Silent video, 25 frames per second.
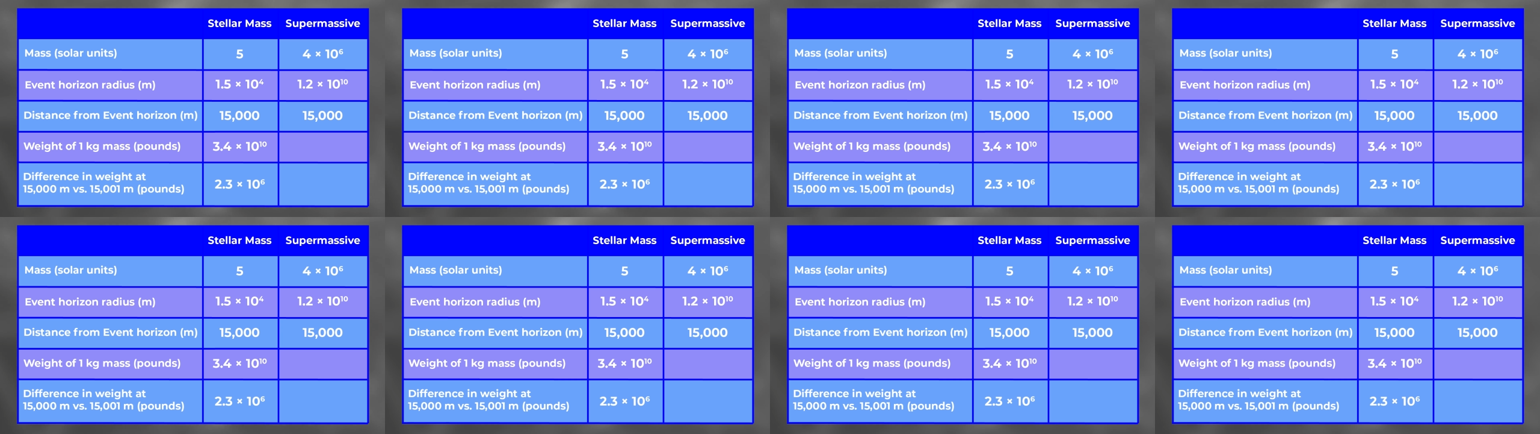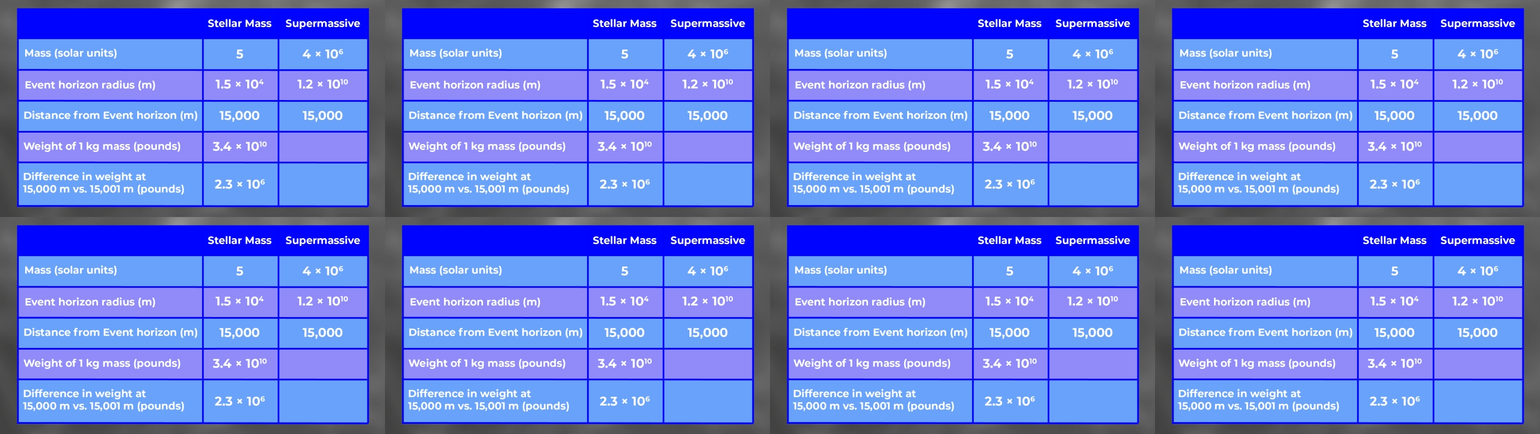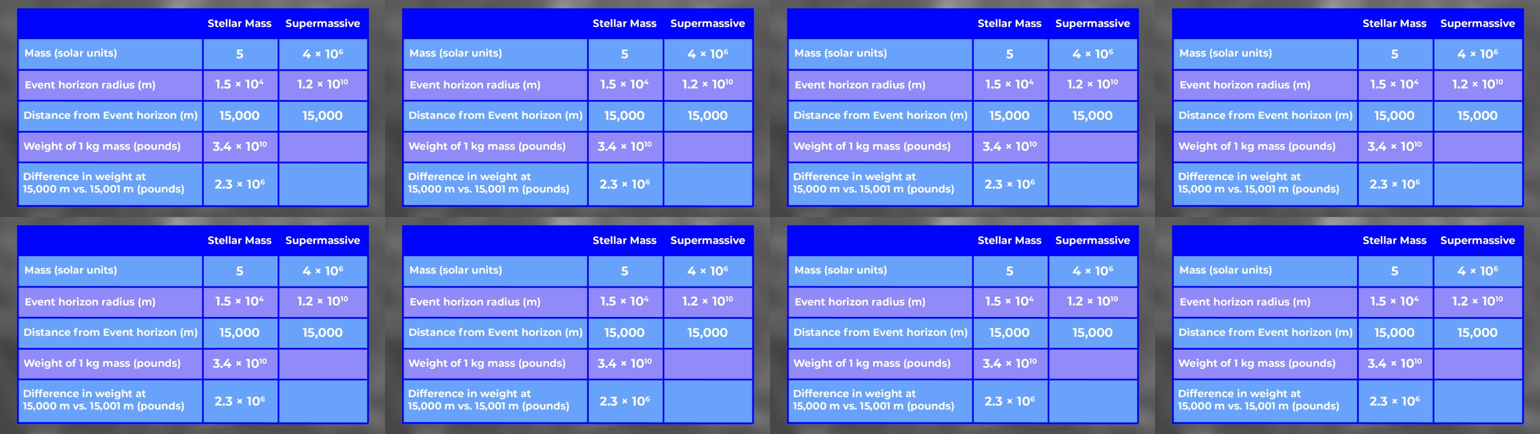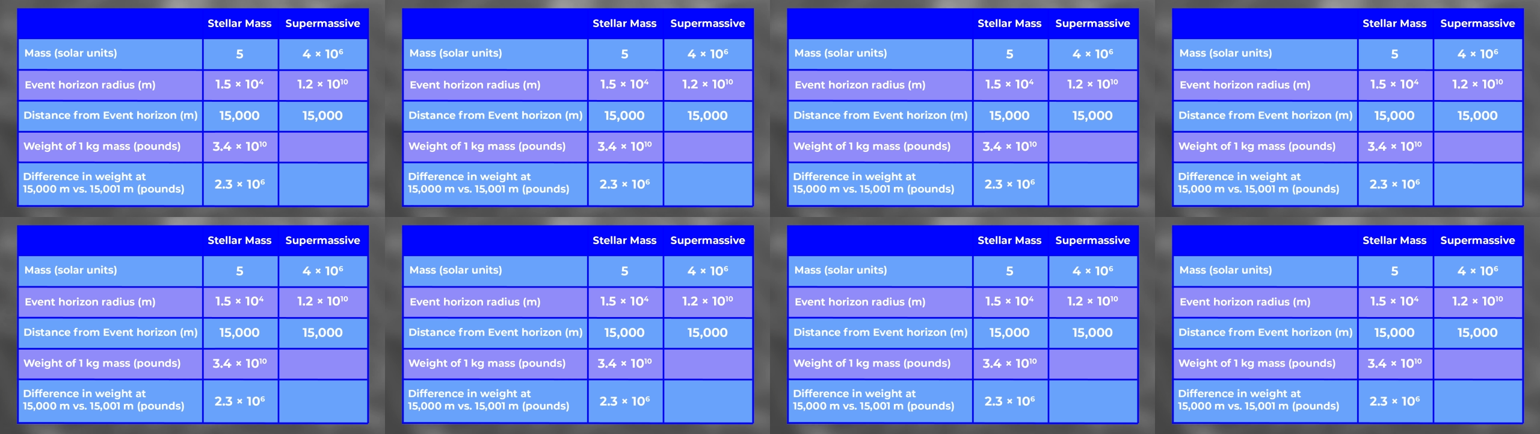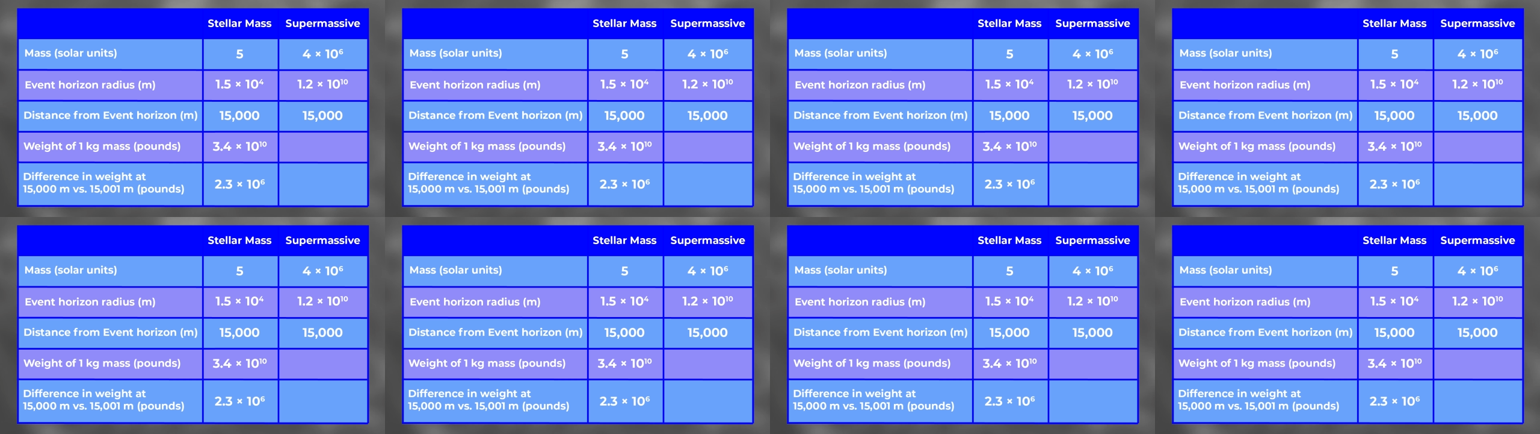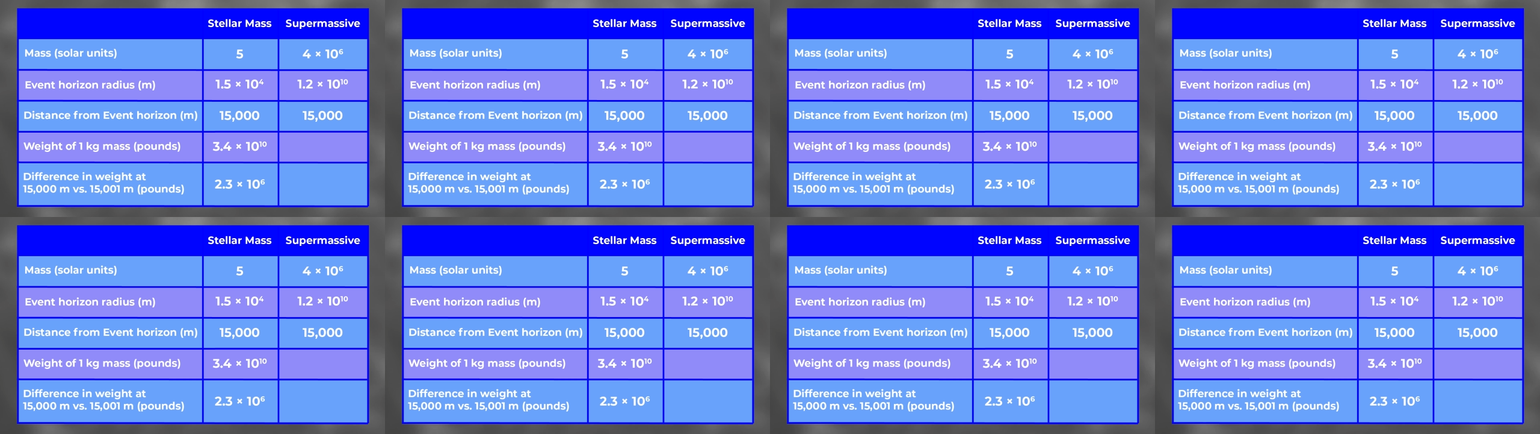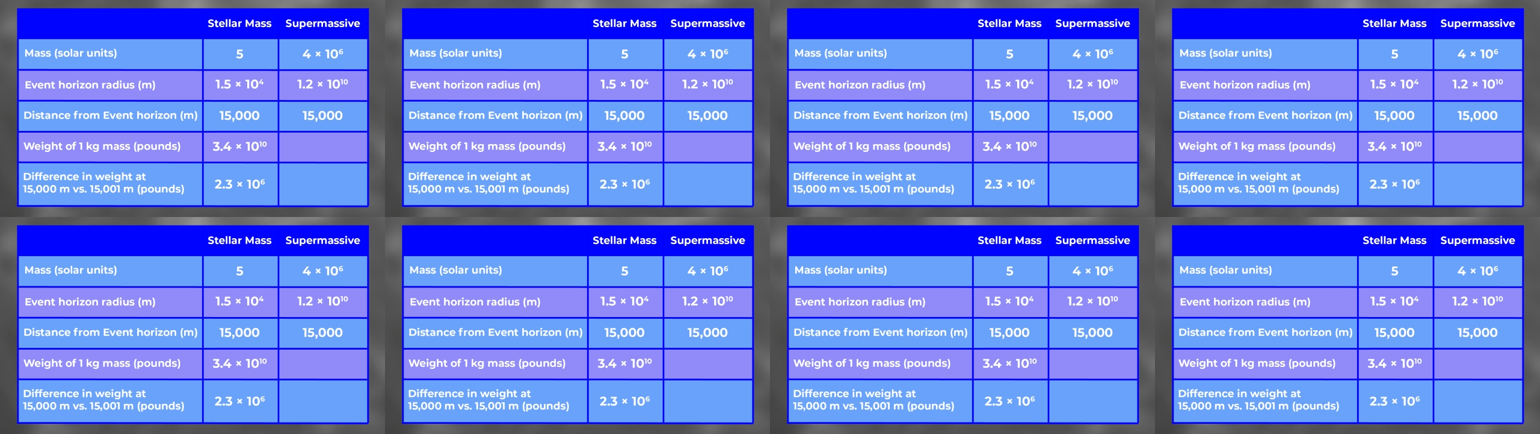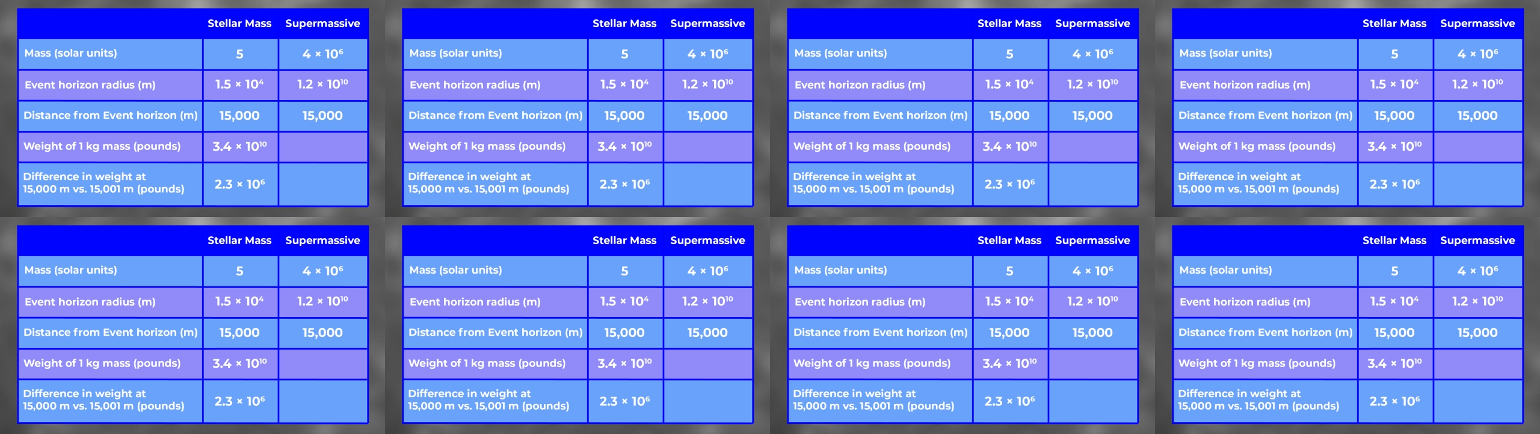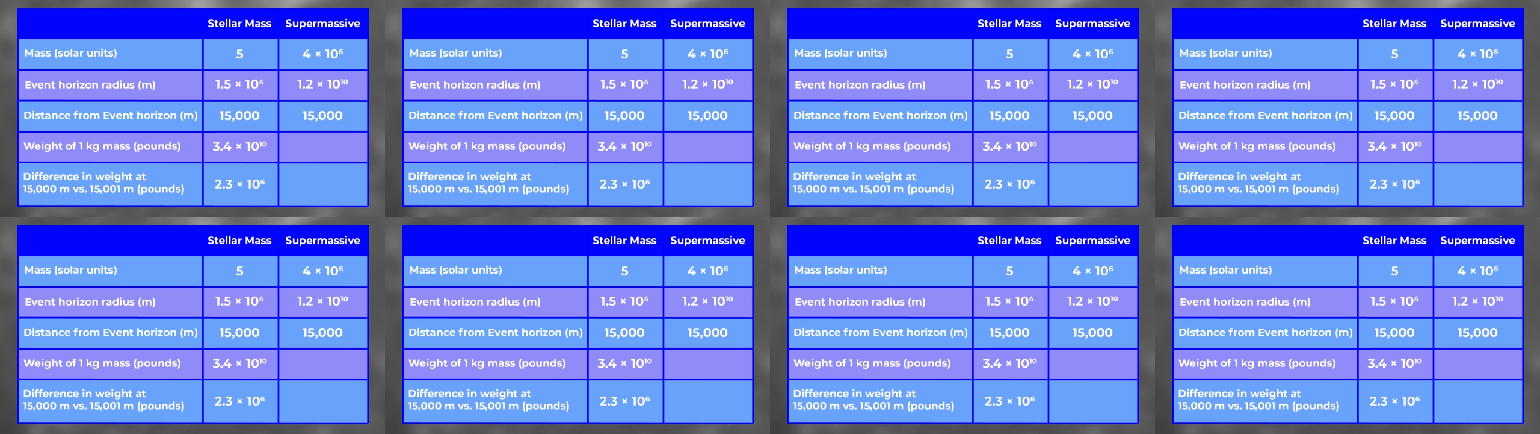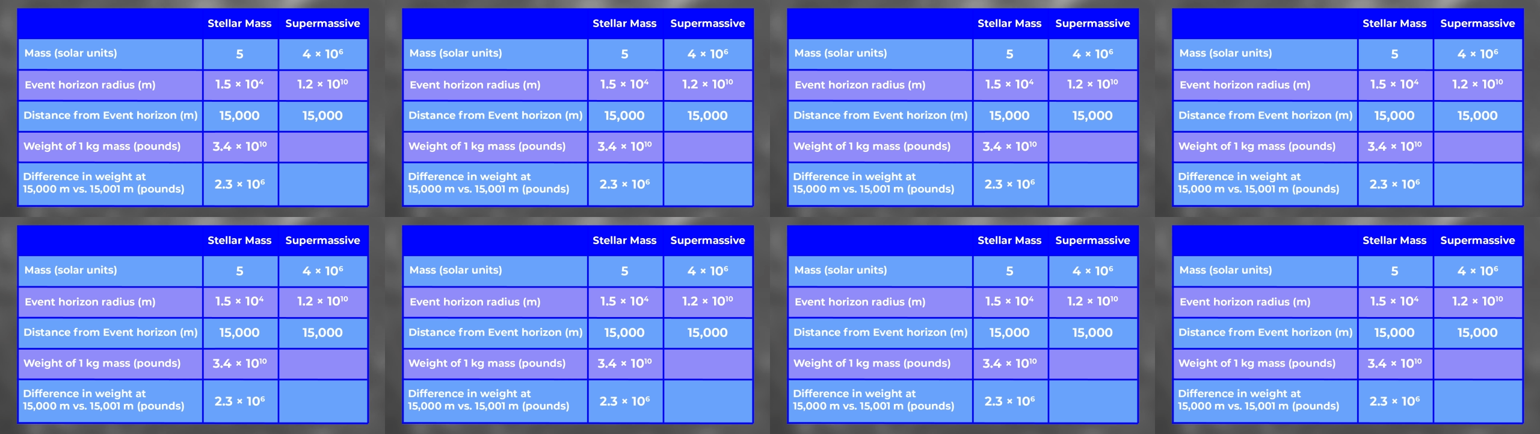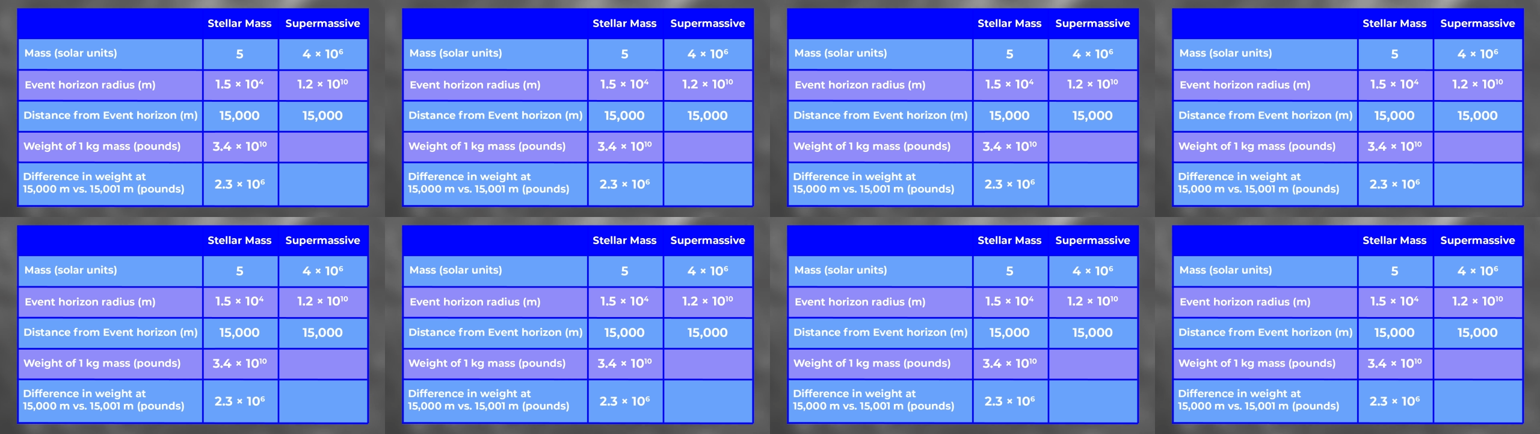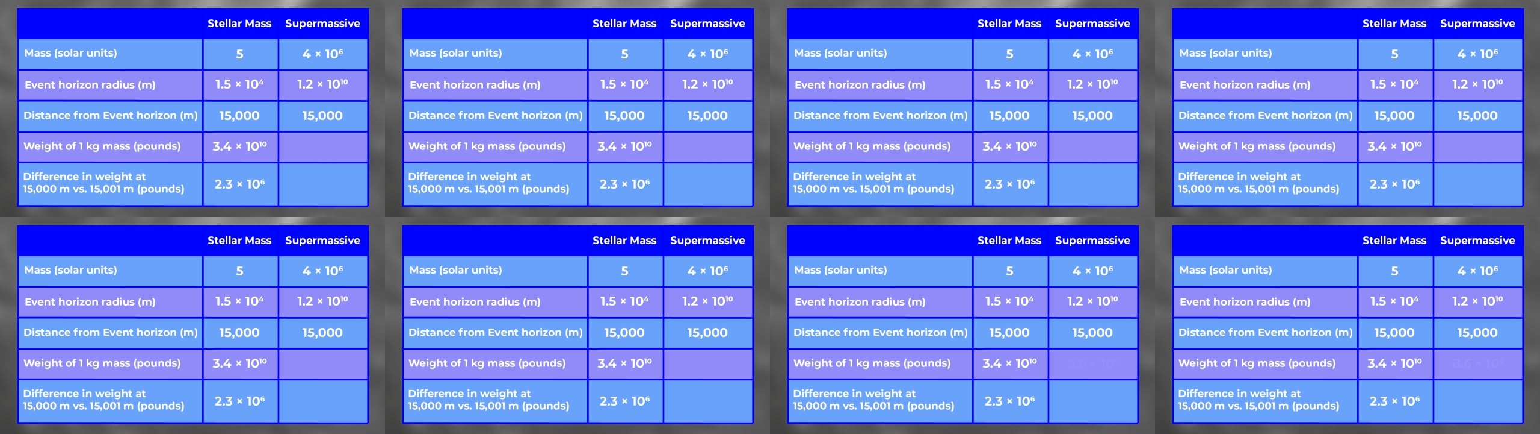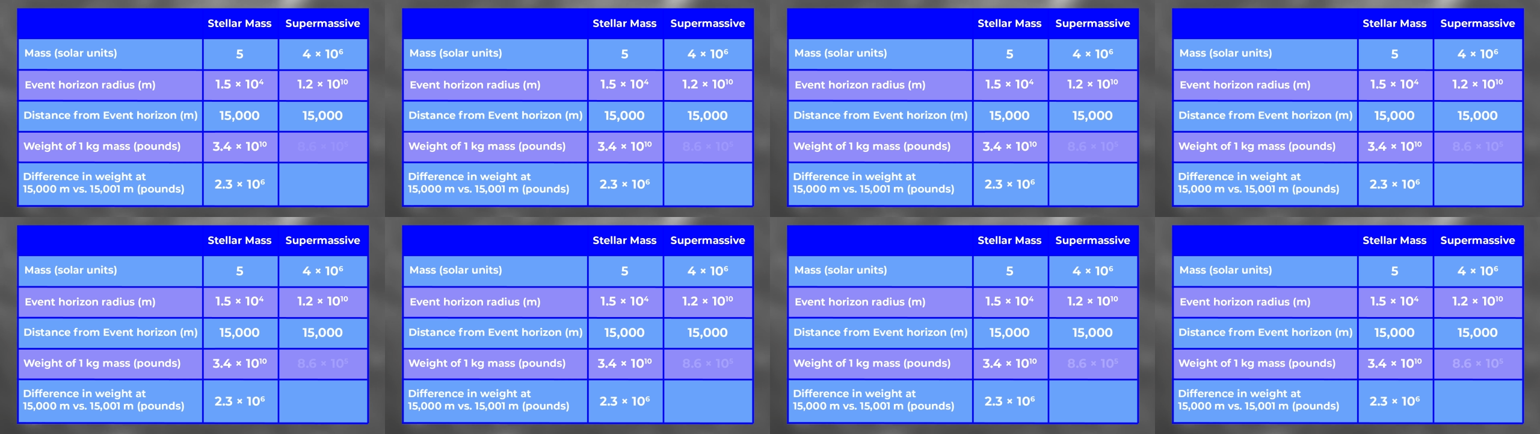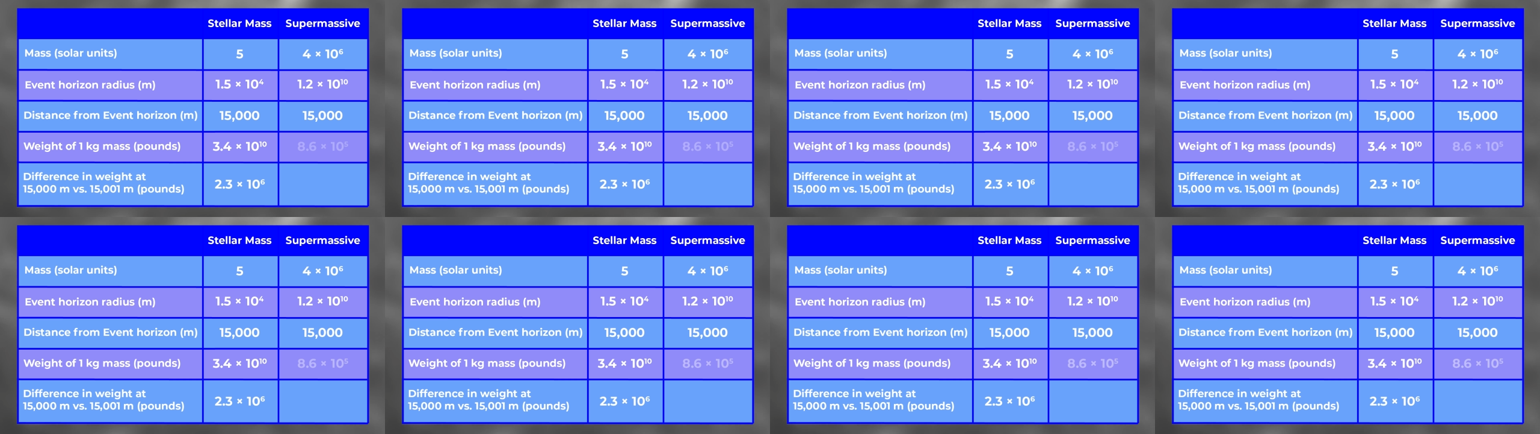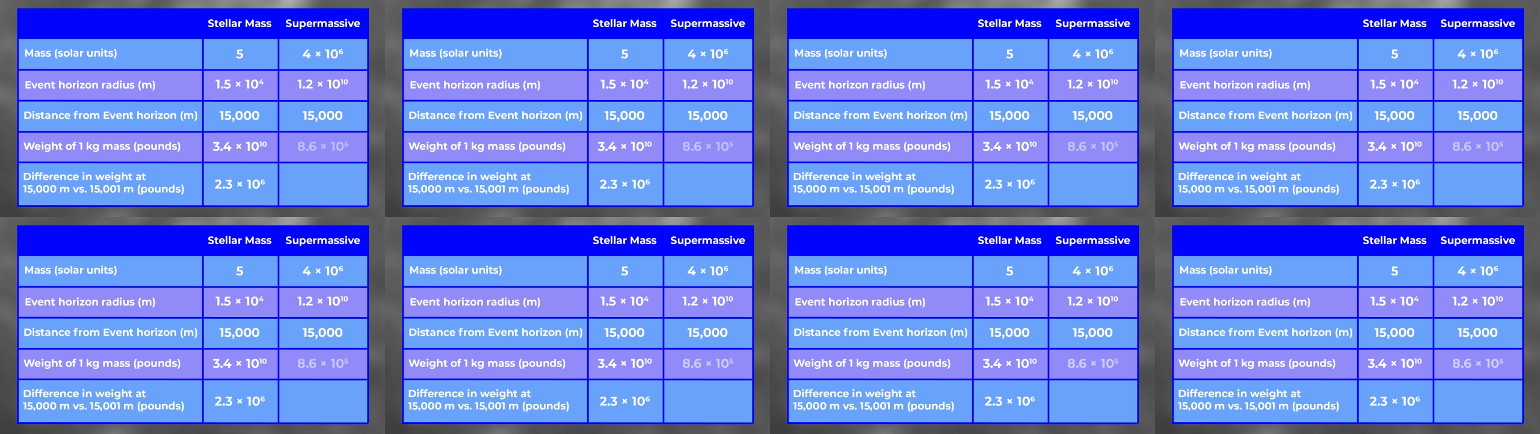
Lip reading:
[unreadable: no face in view]